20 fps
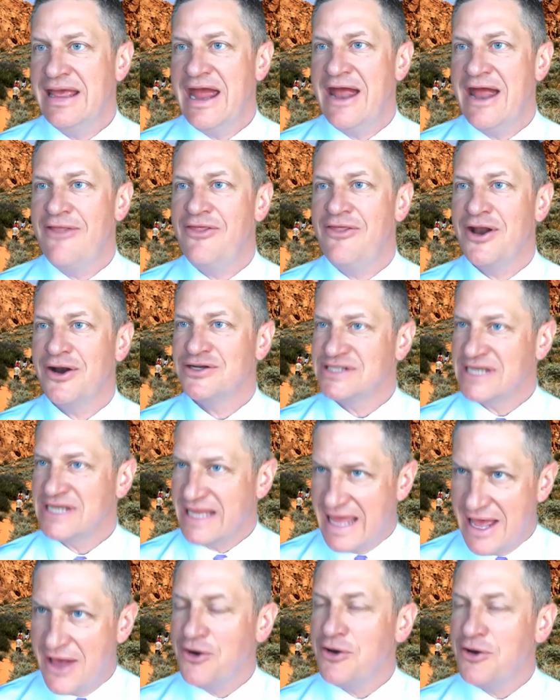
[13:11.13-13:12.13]
And there's
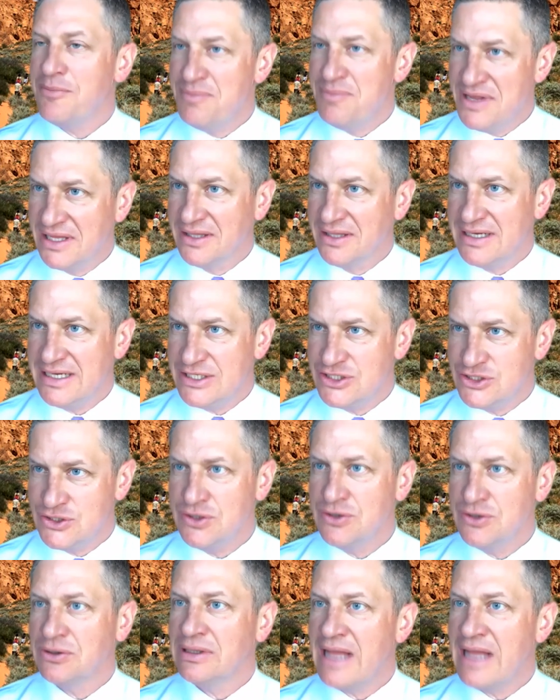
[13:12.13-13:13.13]
accountability
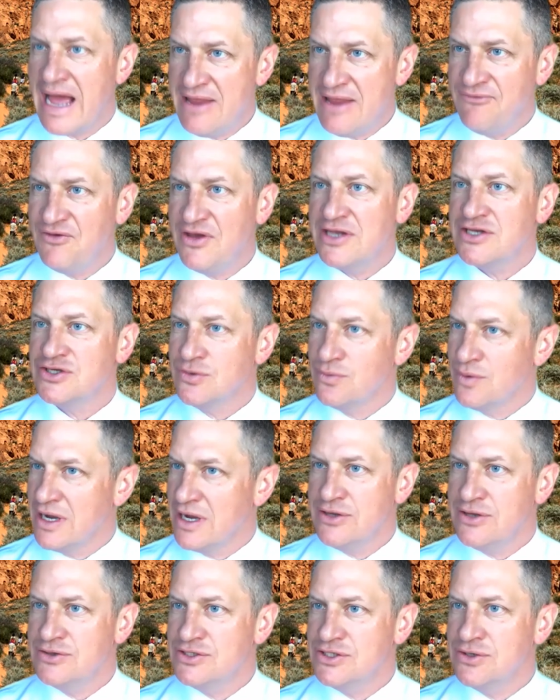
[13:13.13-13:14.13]
to your life and to
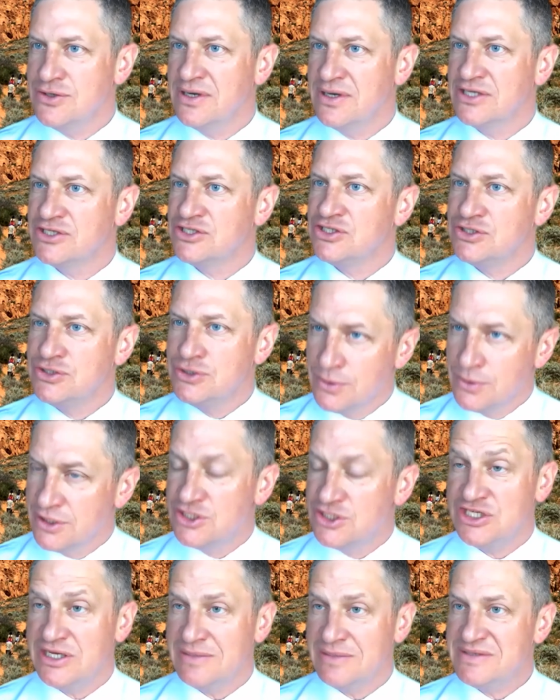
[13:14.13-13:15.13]
what you do, and a
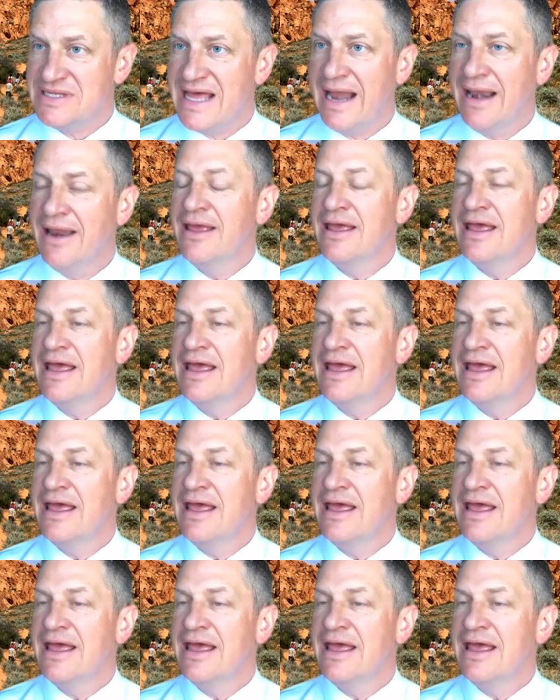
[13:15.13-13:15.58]
stewardship to that.